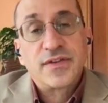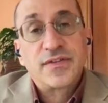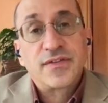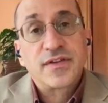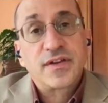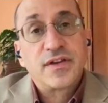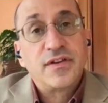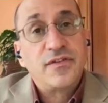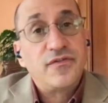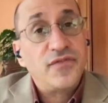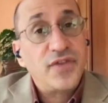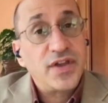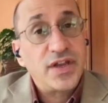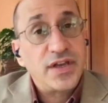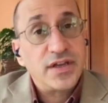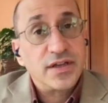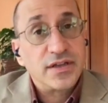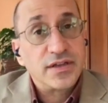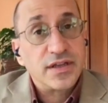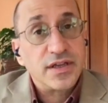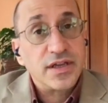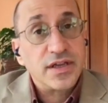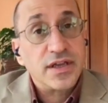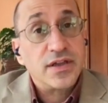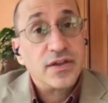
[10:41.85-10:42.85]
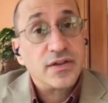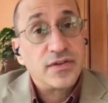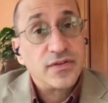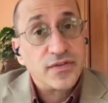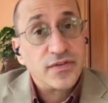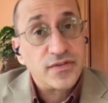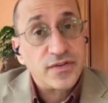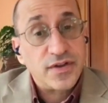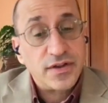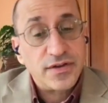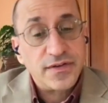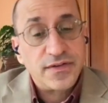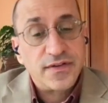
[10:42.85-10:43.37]
it's conveniently
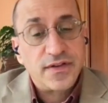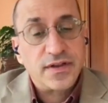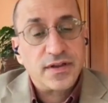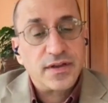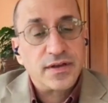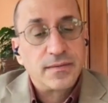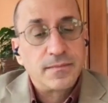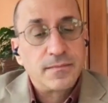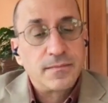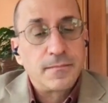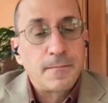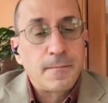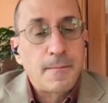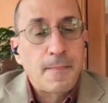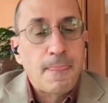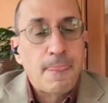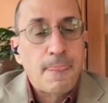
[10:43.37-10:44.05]
stunted.